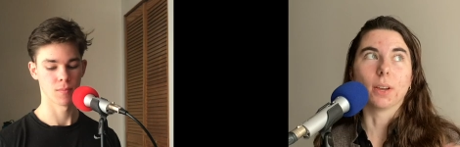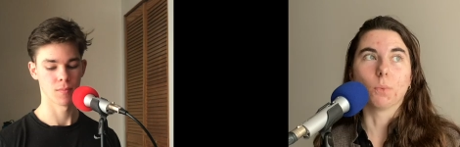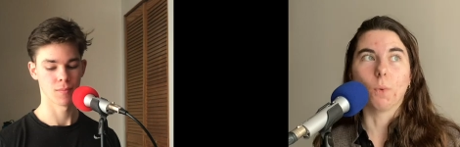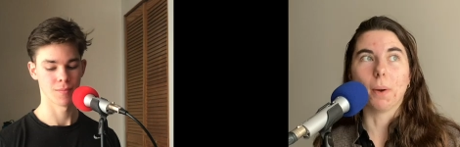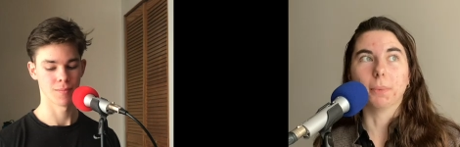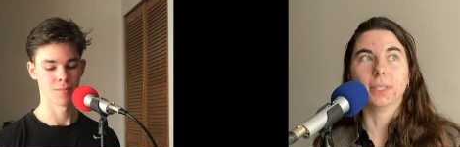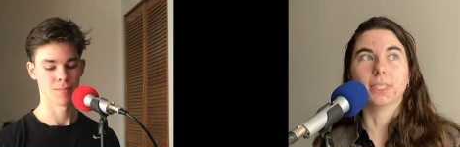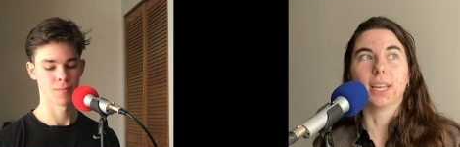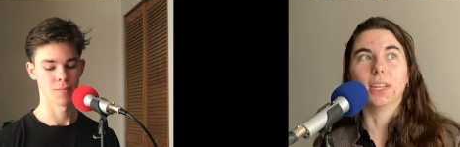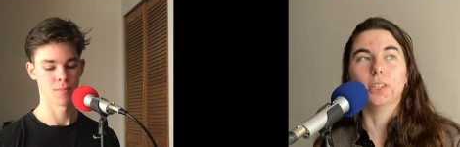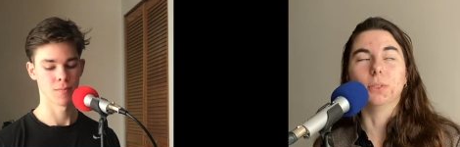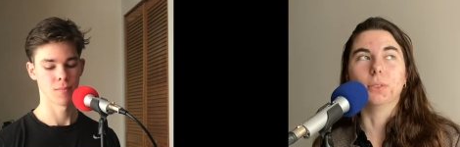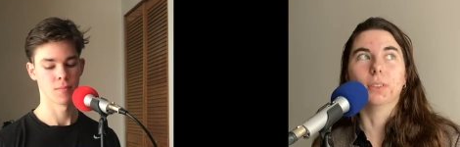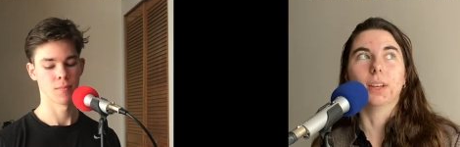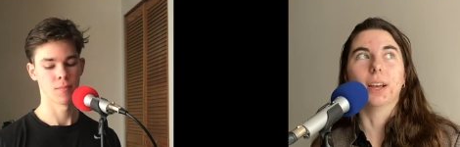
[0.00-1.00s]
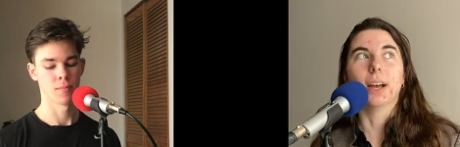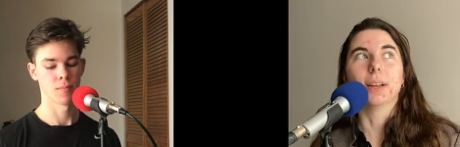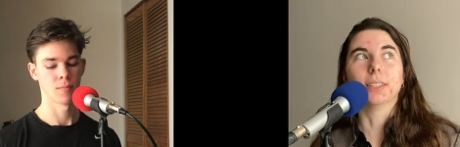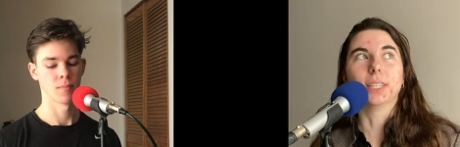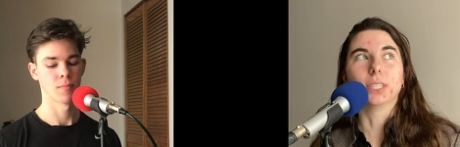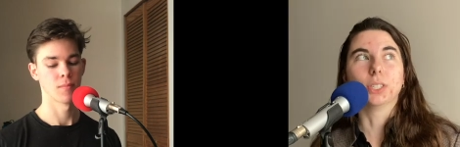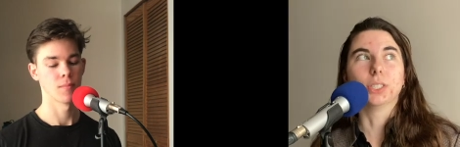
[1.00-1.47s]
Speaker 1: one would send
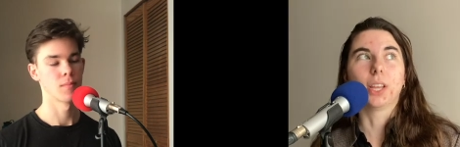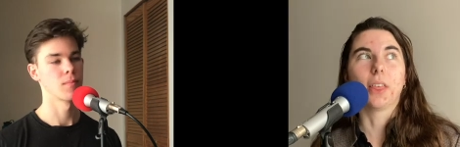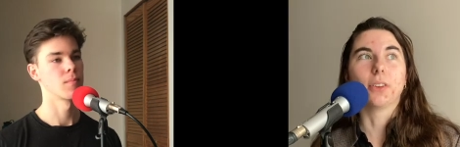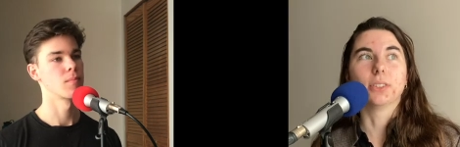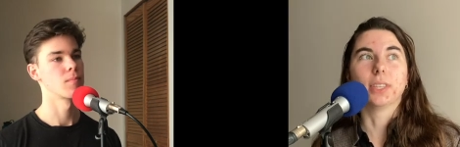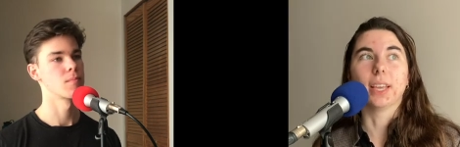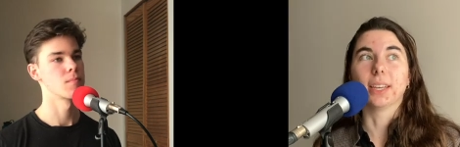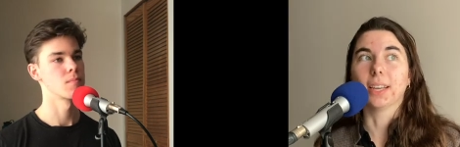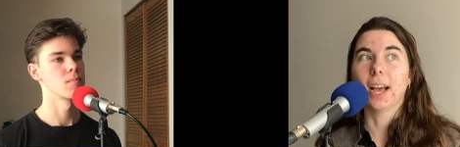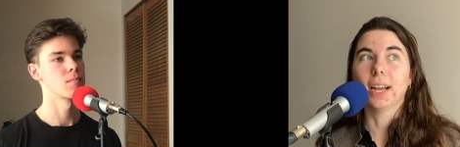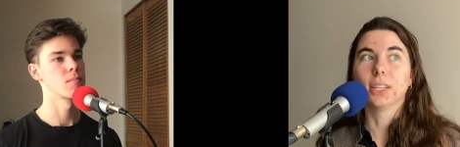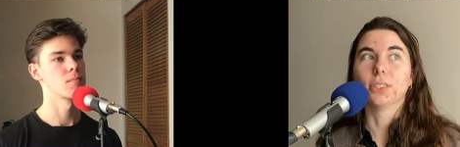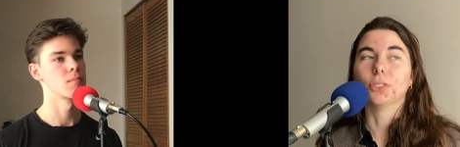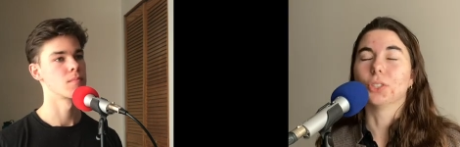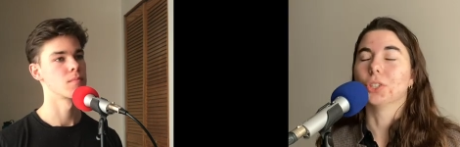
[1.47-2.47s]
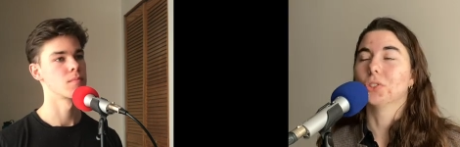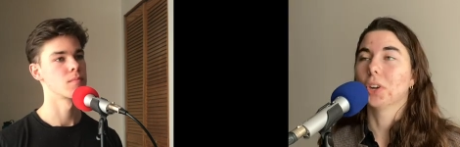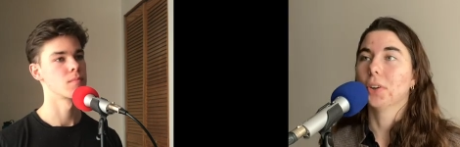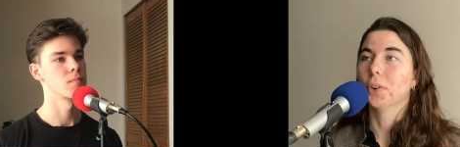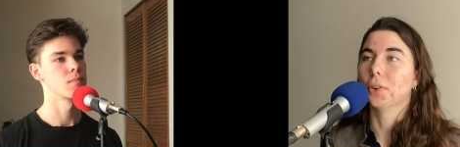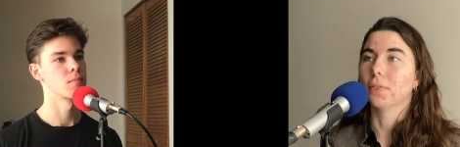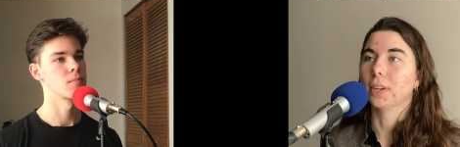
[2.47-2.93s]
a signal to the other saying, guys, there's a
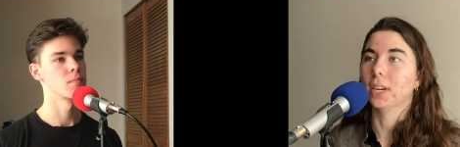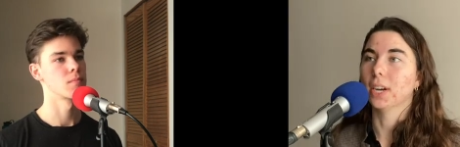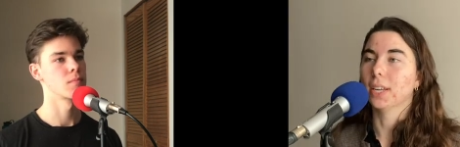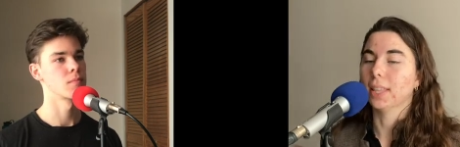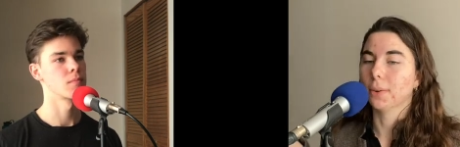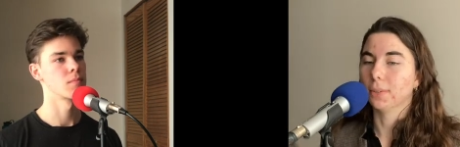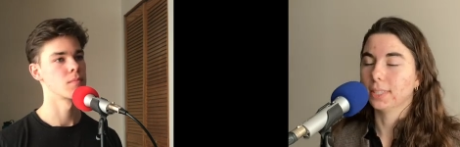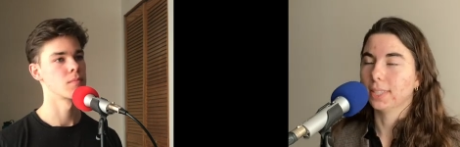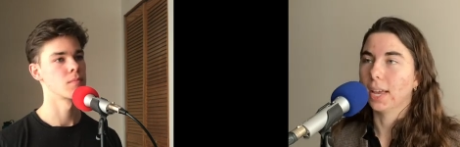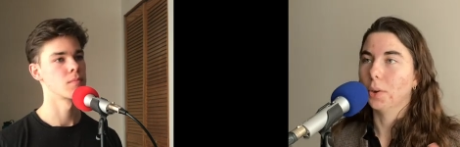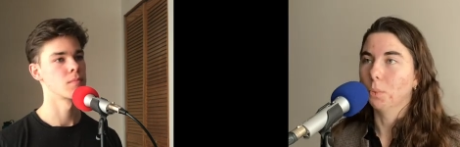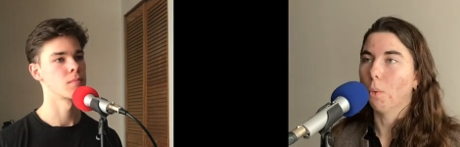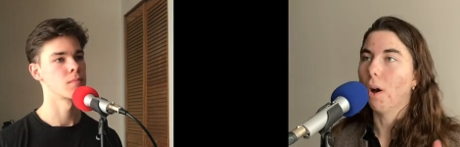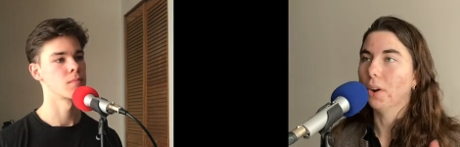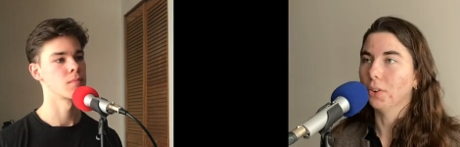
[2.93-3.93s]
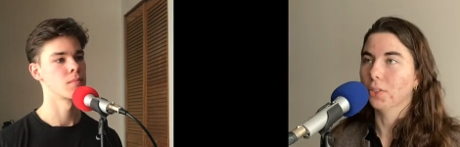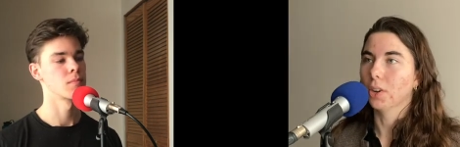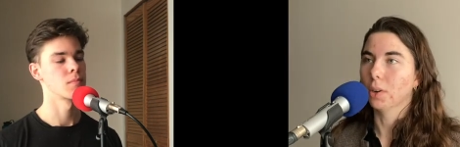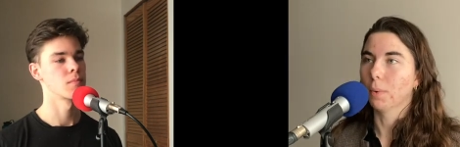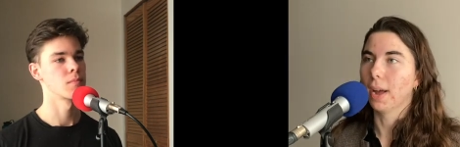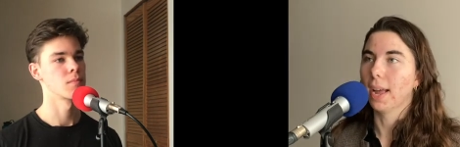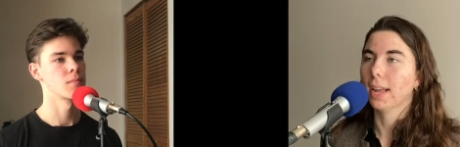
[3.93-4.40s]
drought over here, and they would send water
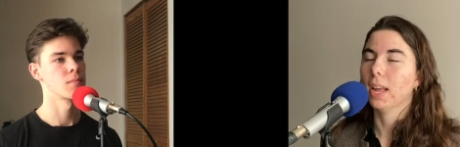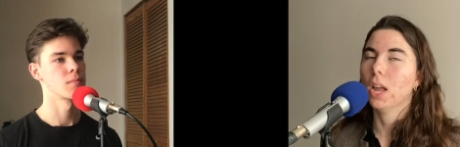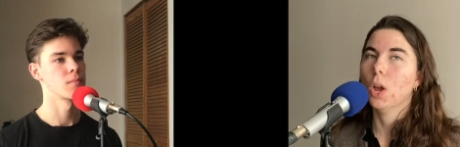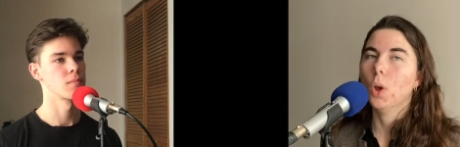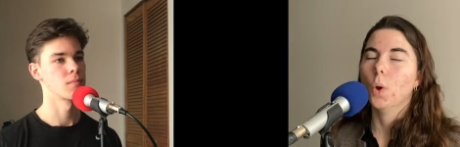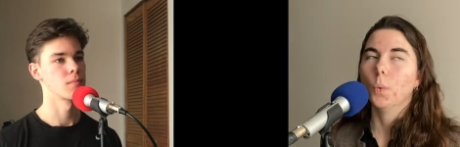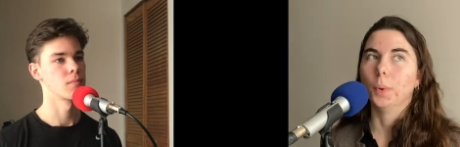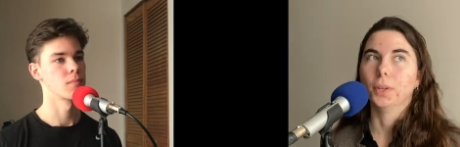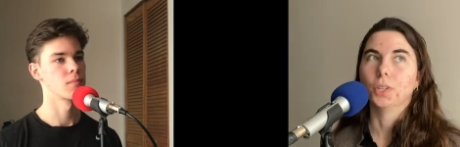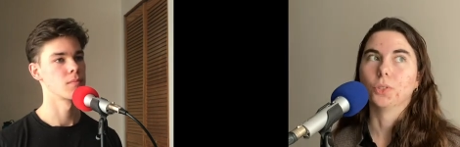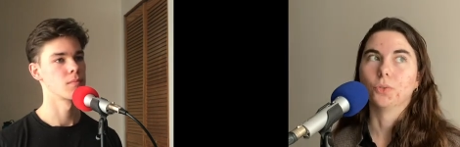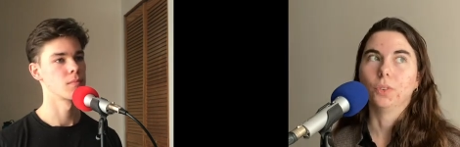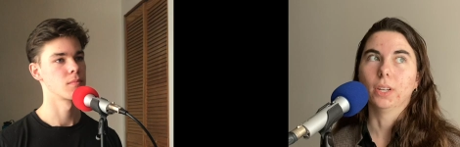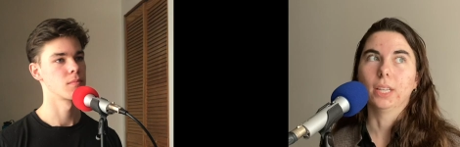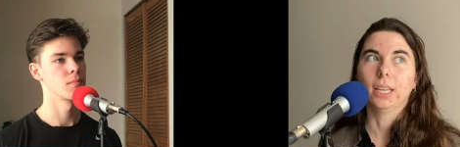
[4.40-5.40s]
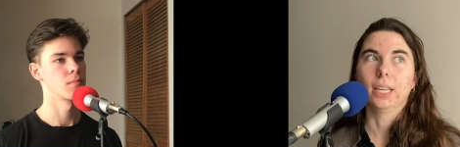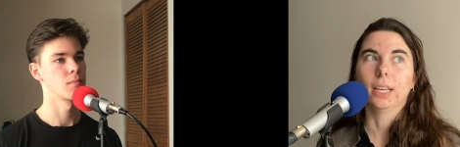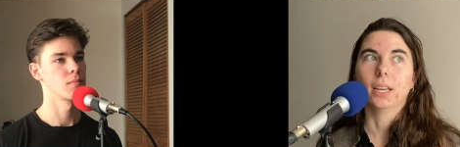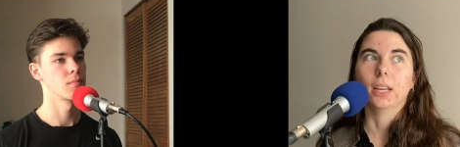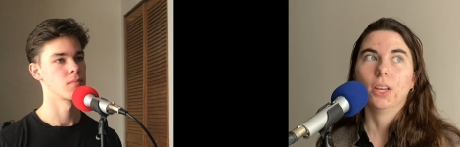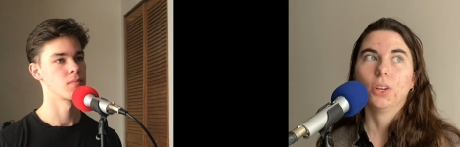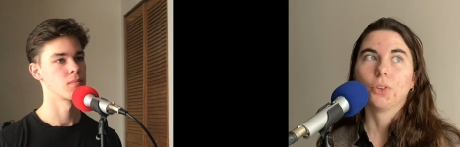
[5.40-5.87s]
their way, which is
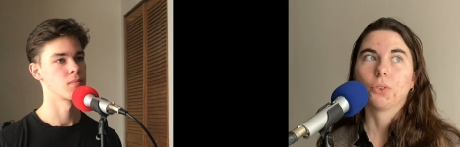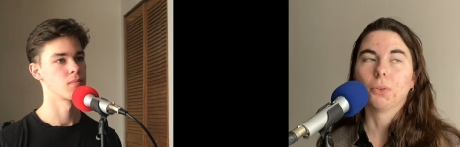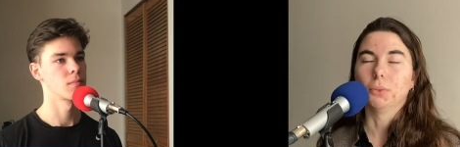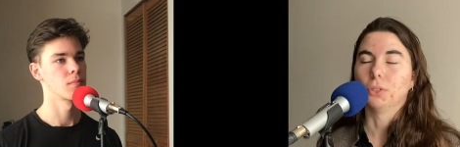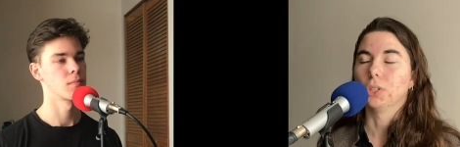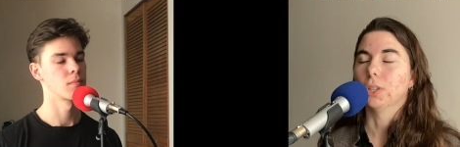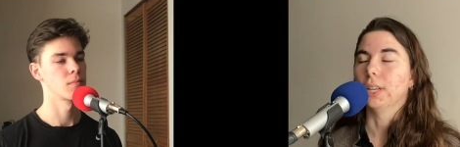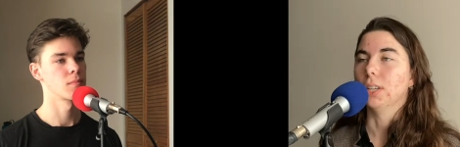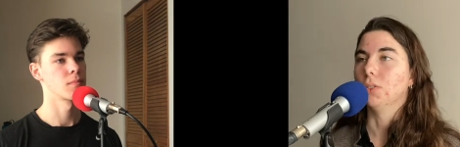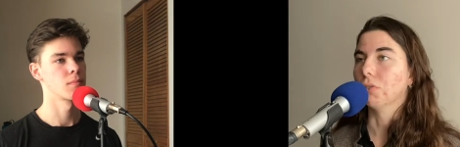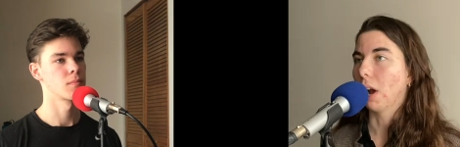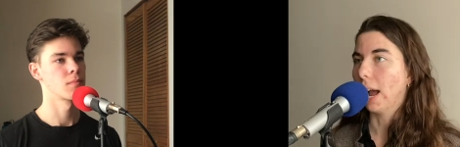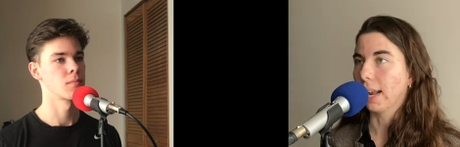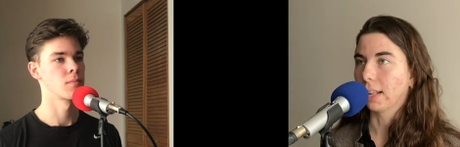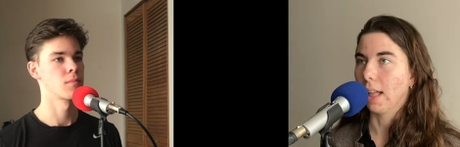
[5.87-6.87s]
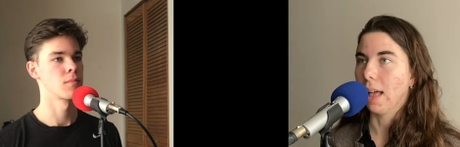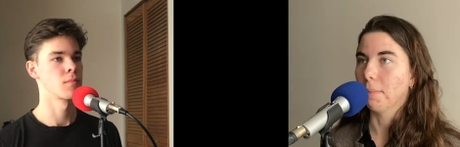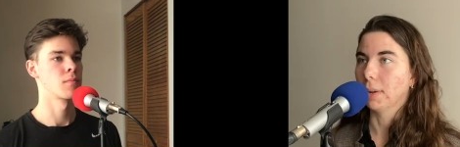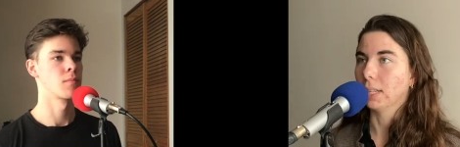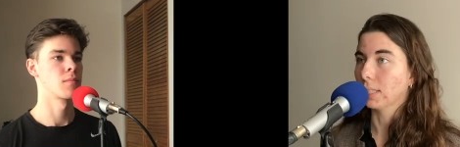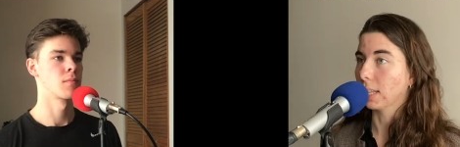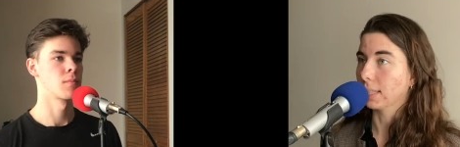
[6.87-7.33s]
really crucial in dry climates.